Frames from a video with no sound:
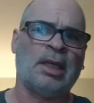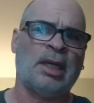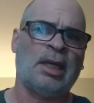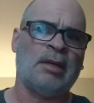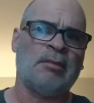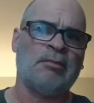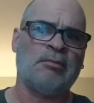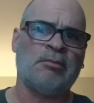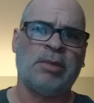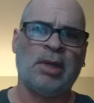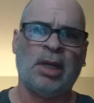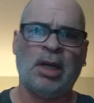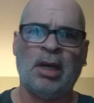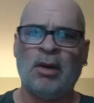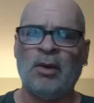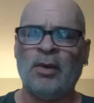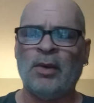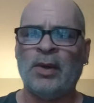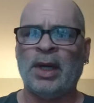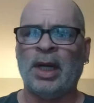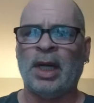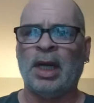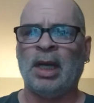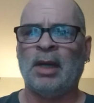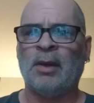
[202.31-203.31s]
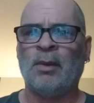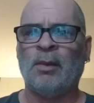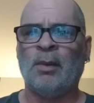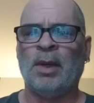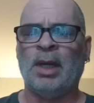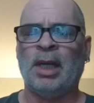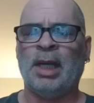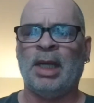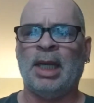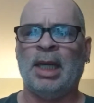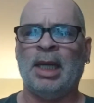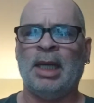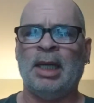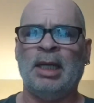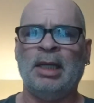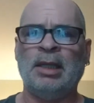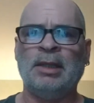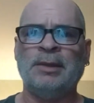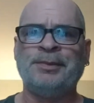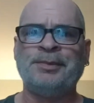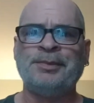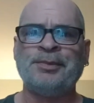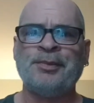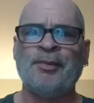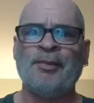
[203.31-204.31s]
and bloating when
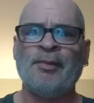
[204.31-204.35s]
they